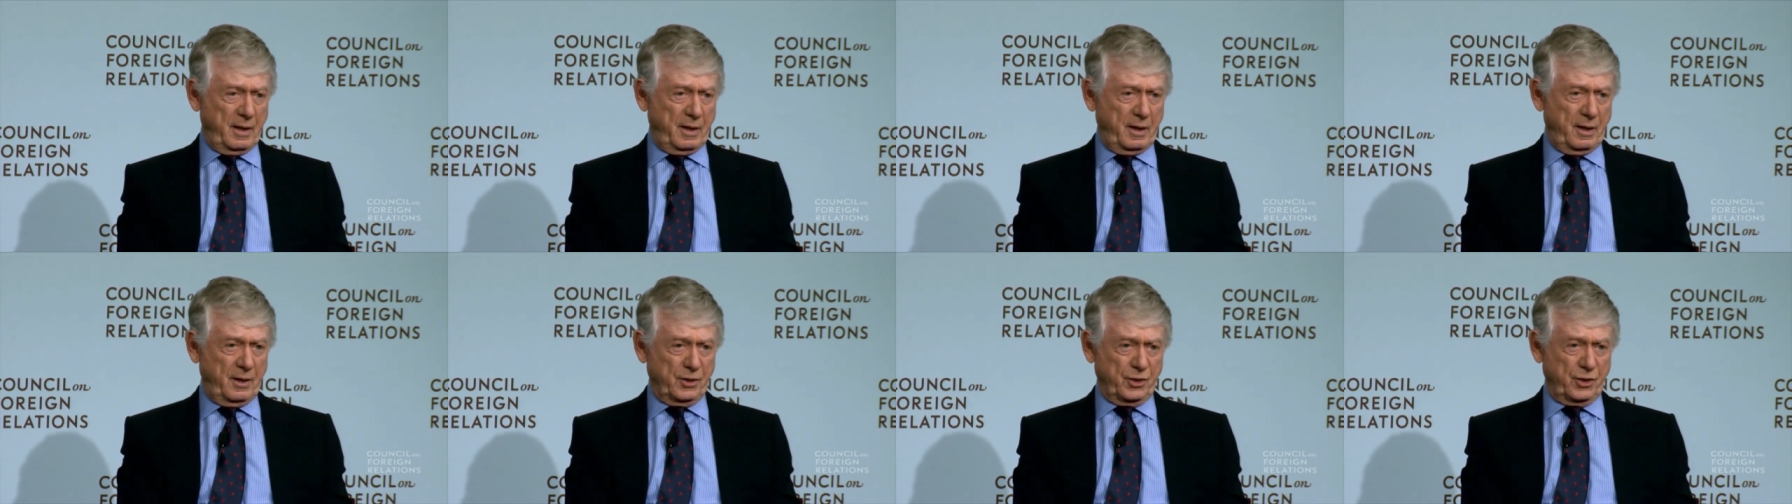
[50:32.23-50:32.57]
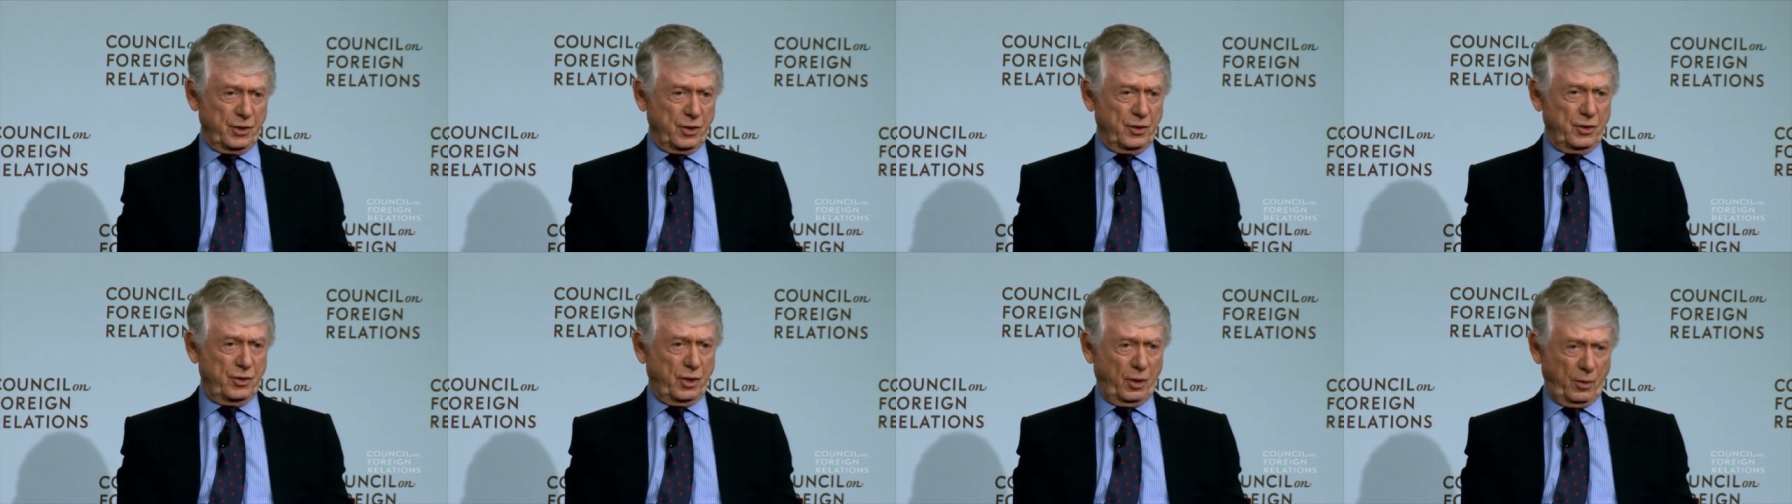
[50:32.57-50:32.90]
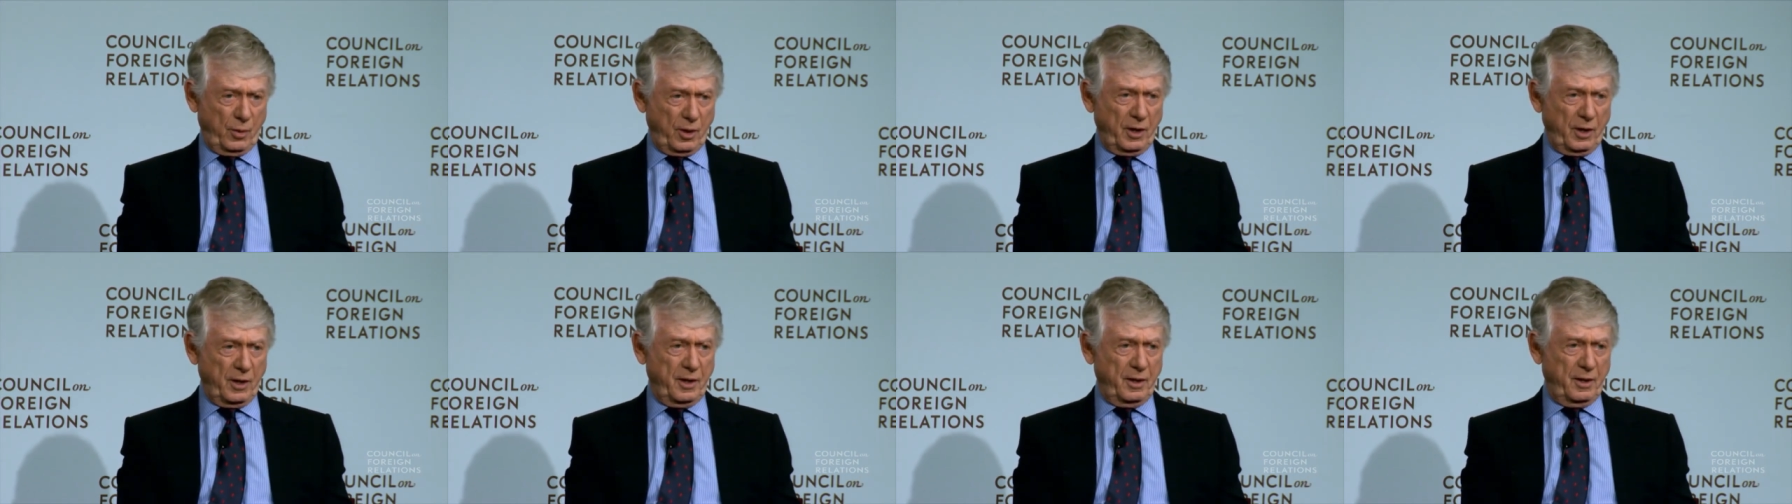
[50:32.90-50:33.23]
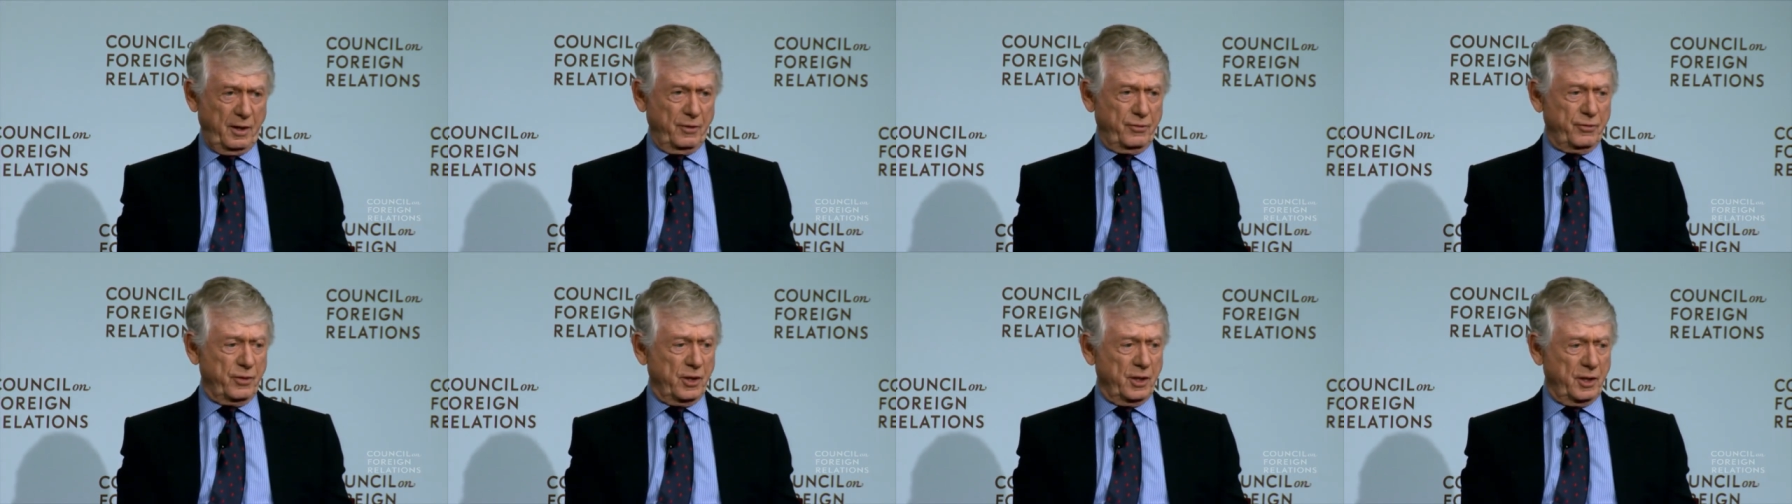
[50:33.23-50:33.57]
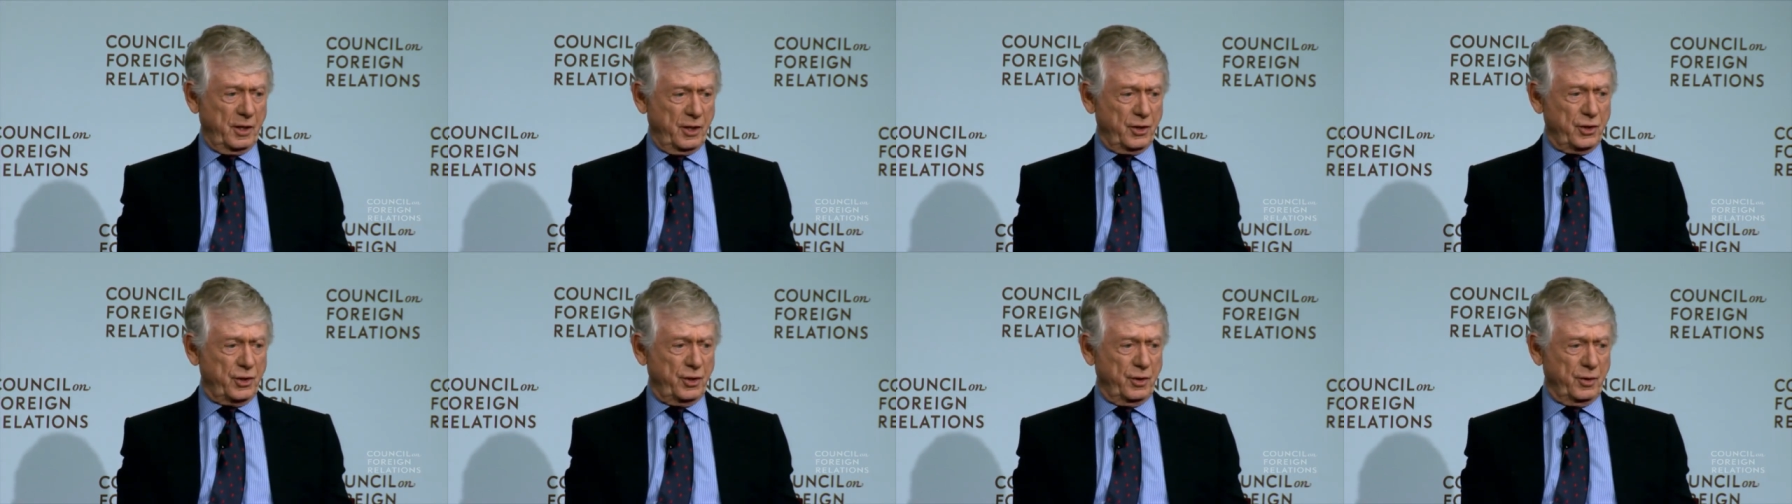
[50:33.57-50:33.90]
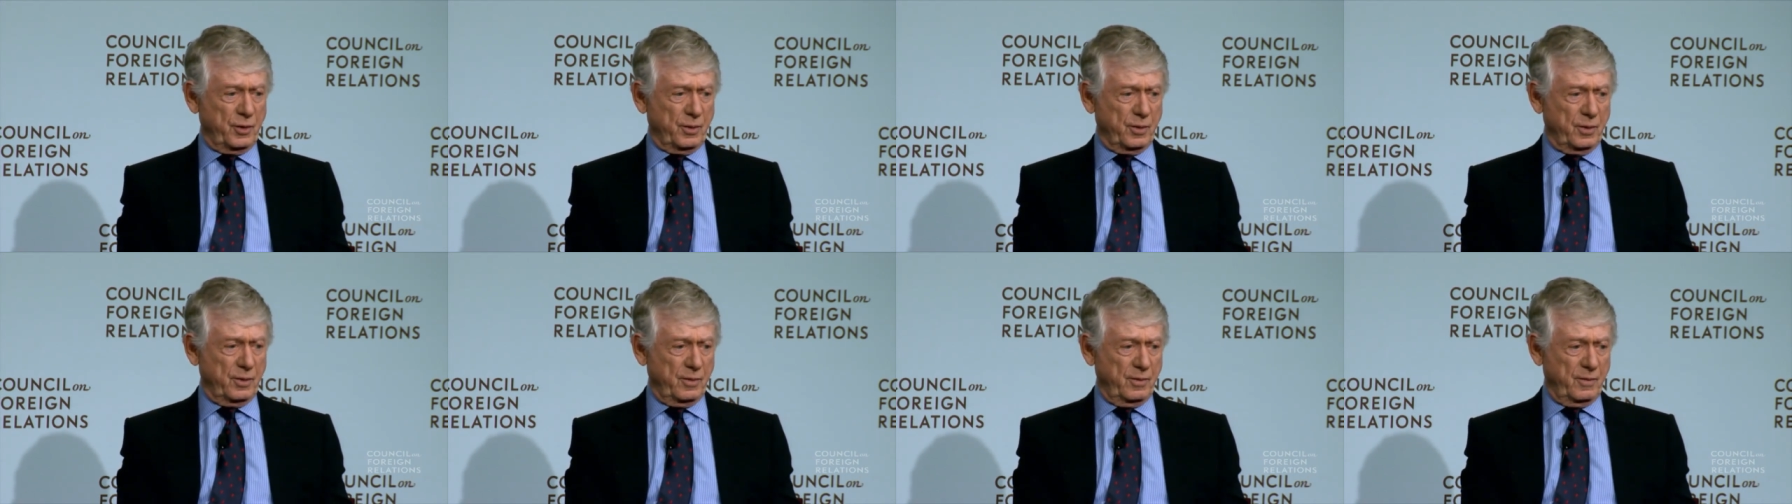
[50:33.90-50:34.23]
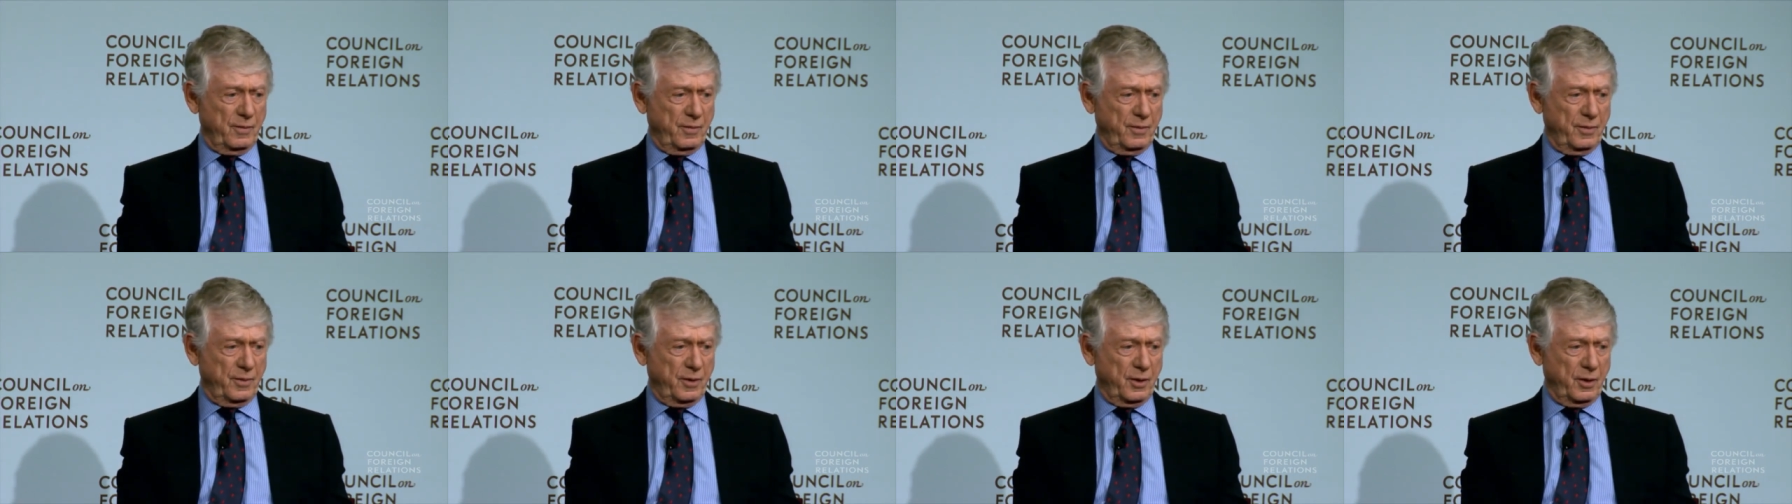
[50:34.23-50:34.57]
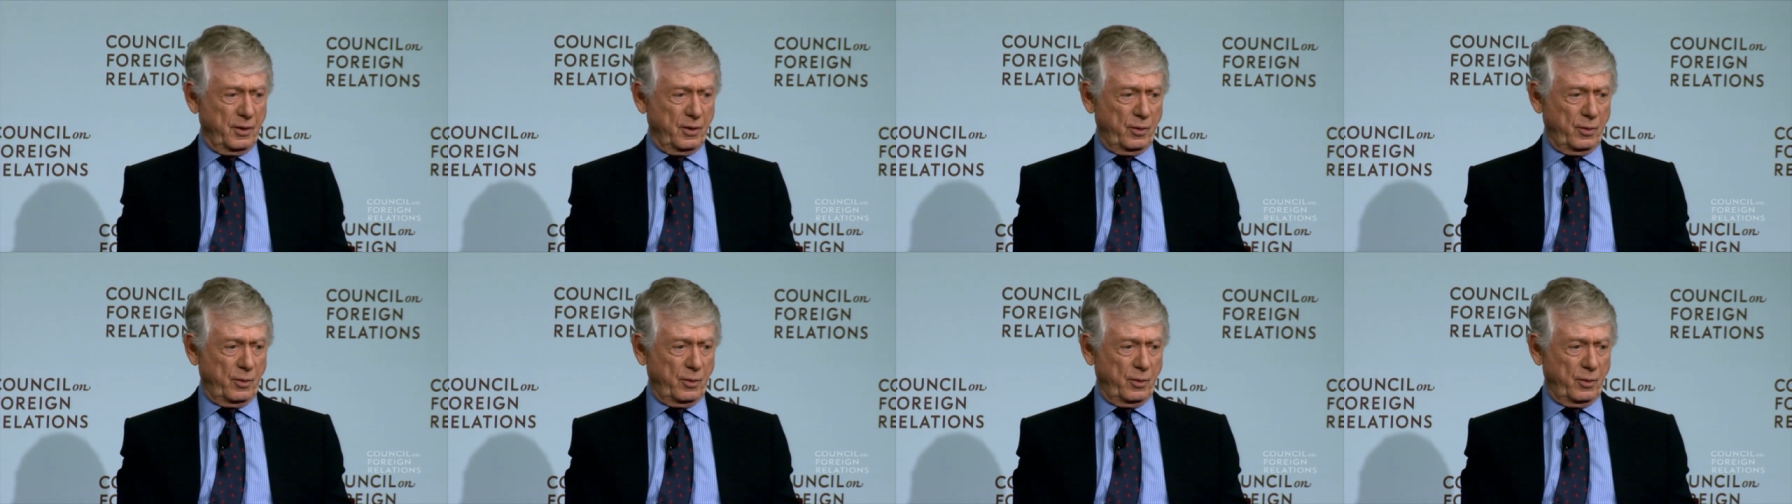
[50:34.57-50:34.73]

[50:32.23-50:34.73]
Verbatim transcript: is a totally different issue than